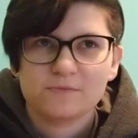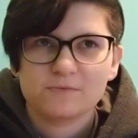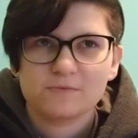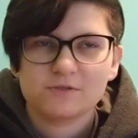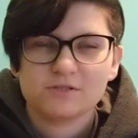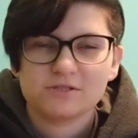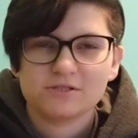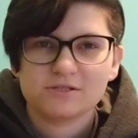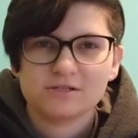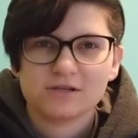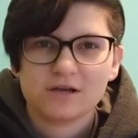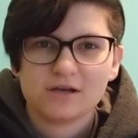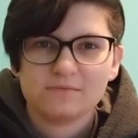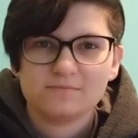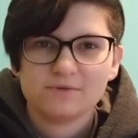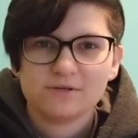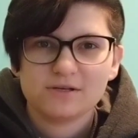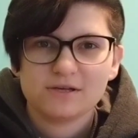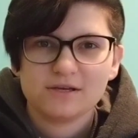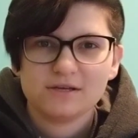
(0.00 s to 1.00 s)
Which is
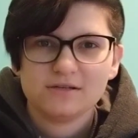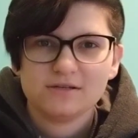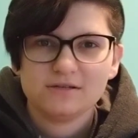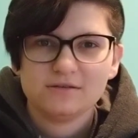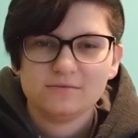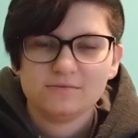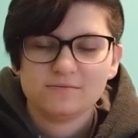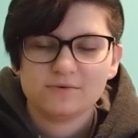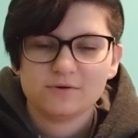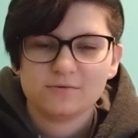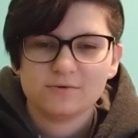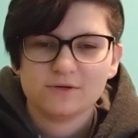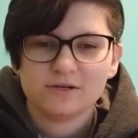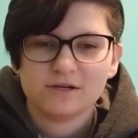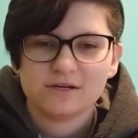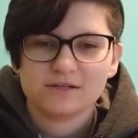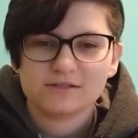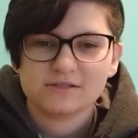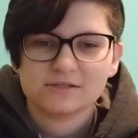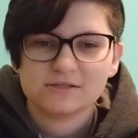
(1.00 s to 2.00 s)
complicated, but when
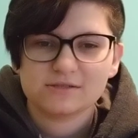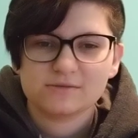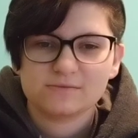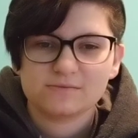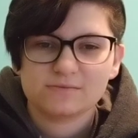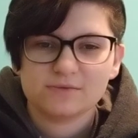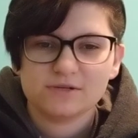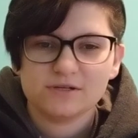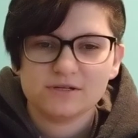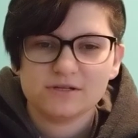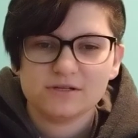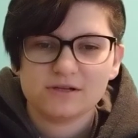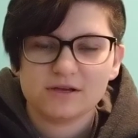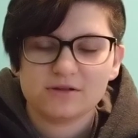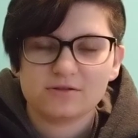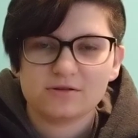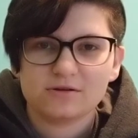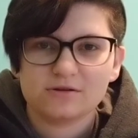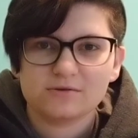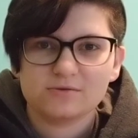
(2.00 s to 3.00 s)
I split, I
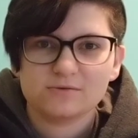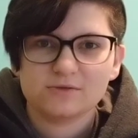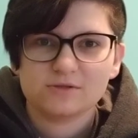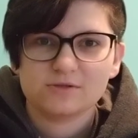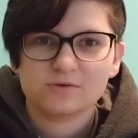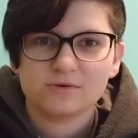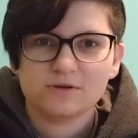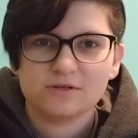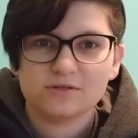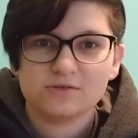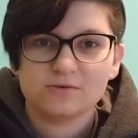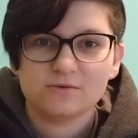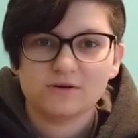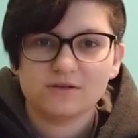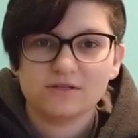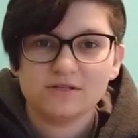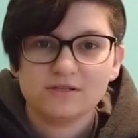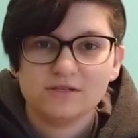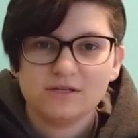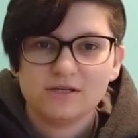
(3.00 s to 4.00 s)
thought it was
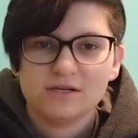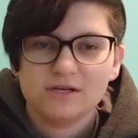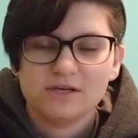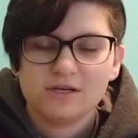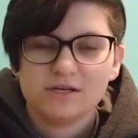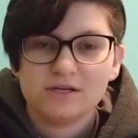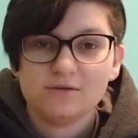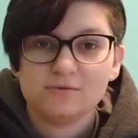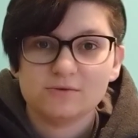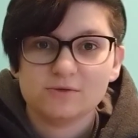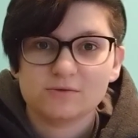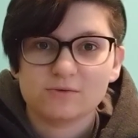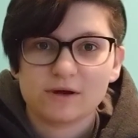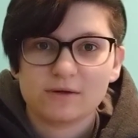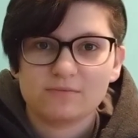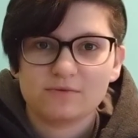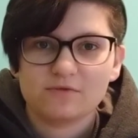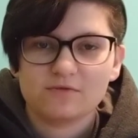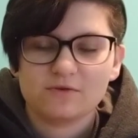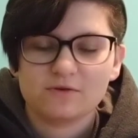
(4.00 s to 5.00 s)
2020, and it was
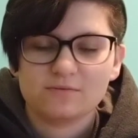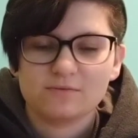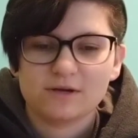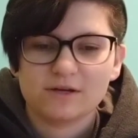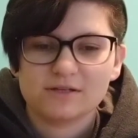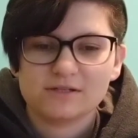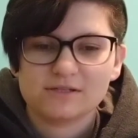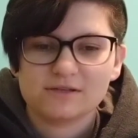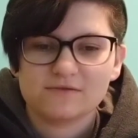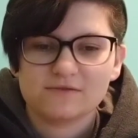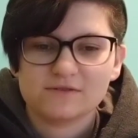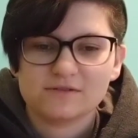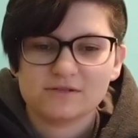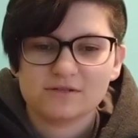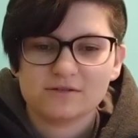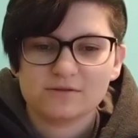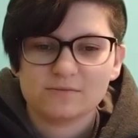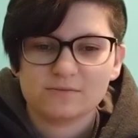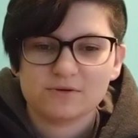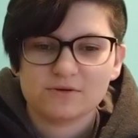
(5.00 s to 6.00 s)
right before my
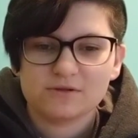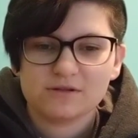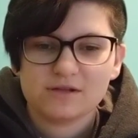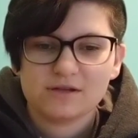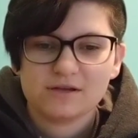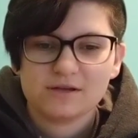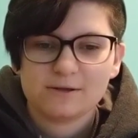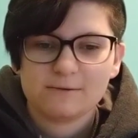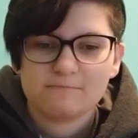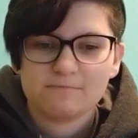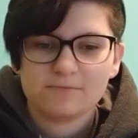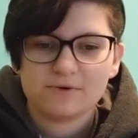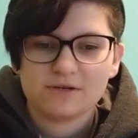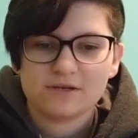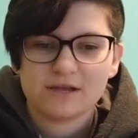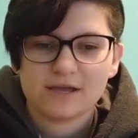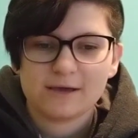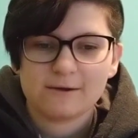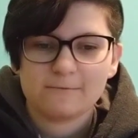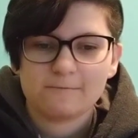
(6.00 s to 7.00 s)
17th birthday, but
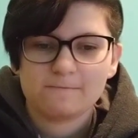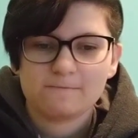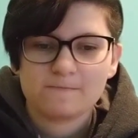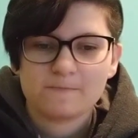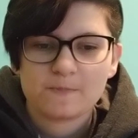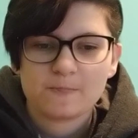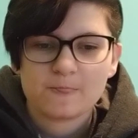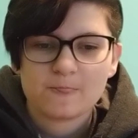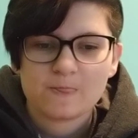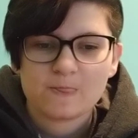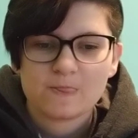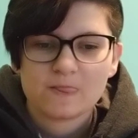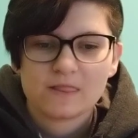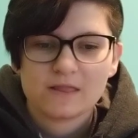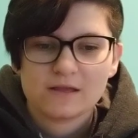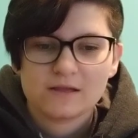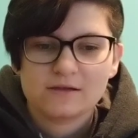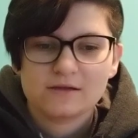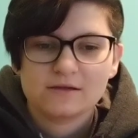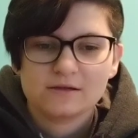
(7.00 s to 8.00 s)
now,
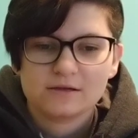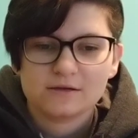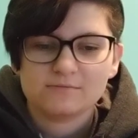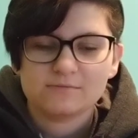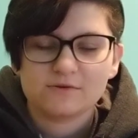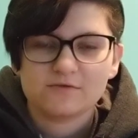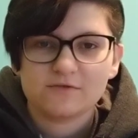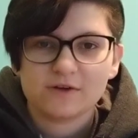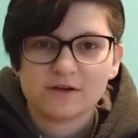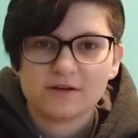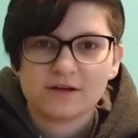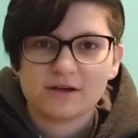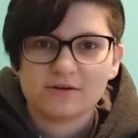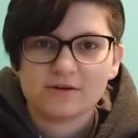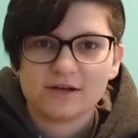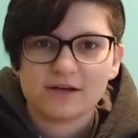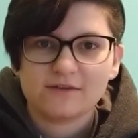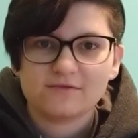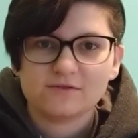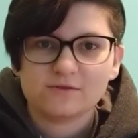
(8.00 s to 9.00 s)
come to find out,
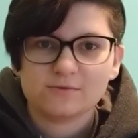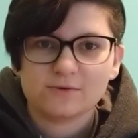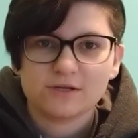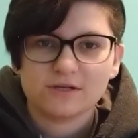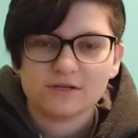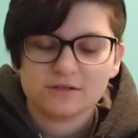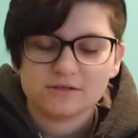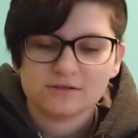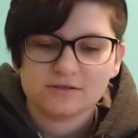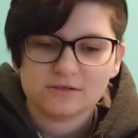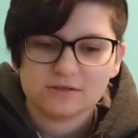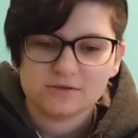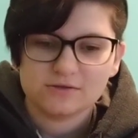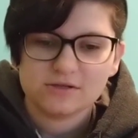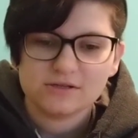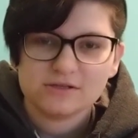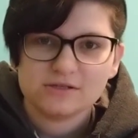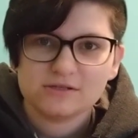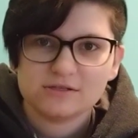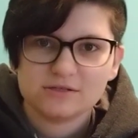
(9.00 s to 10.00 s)
I have to wait until
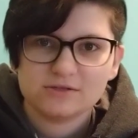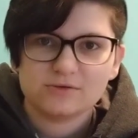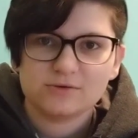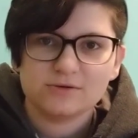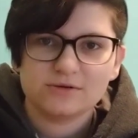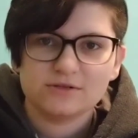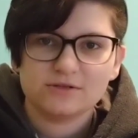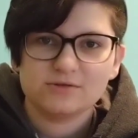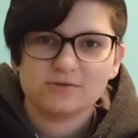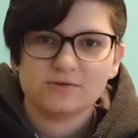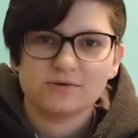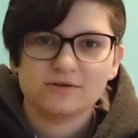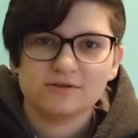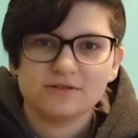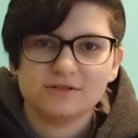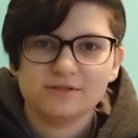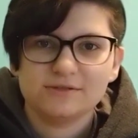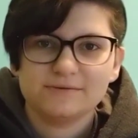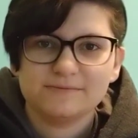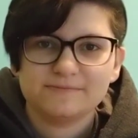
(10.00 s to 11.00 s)
this
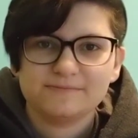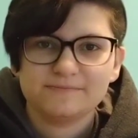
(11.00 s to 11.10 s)
2020